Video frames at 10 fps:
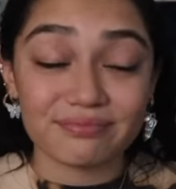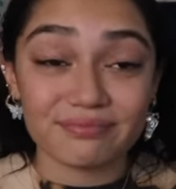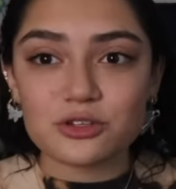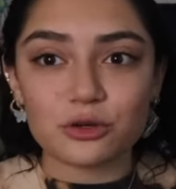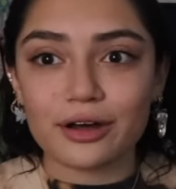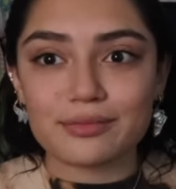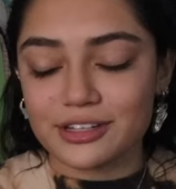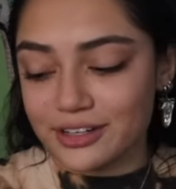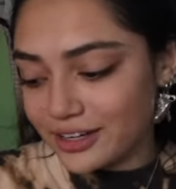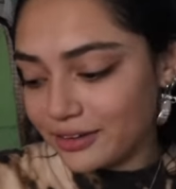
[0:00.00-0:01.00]
That's what I'm
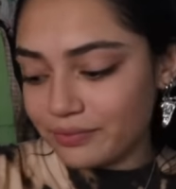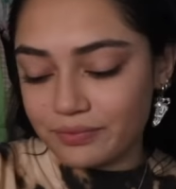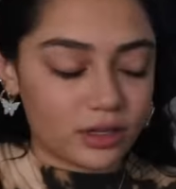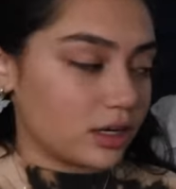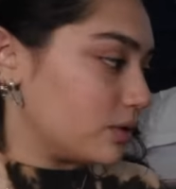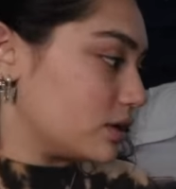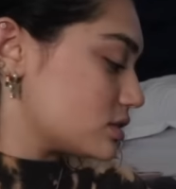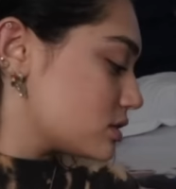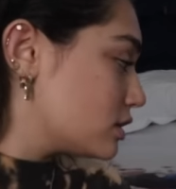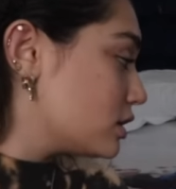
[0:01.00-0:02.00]
saying.
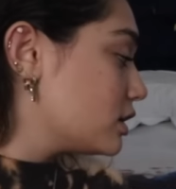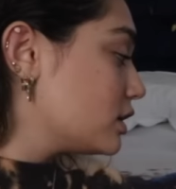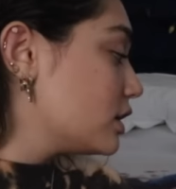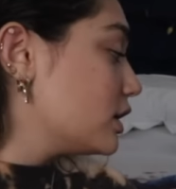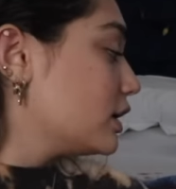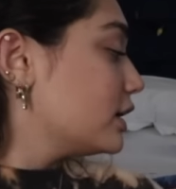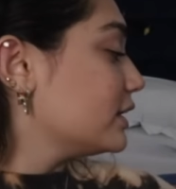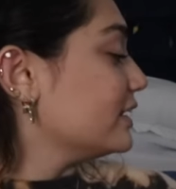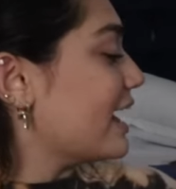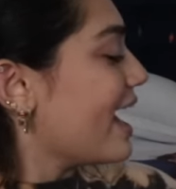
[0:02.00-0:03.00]
Anyways.
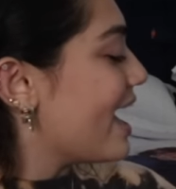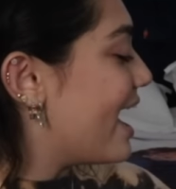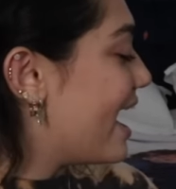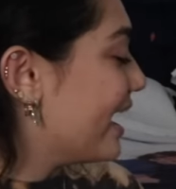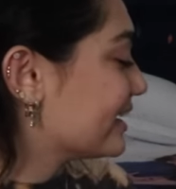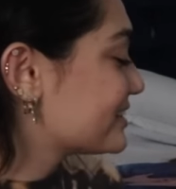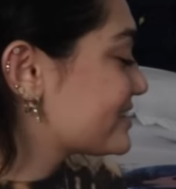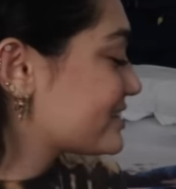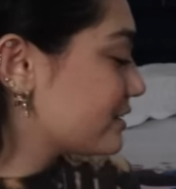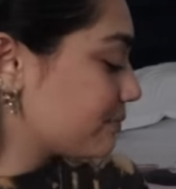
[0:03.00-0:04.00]

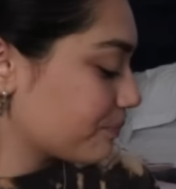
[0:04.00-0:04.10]
Next.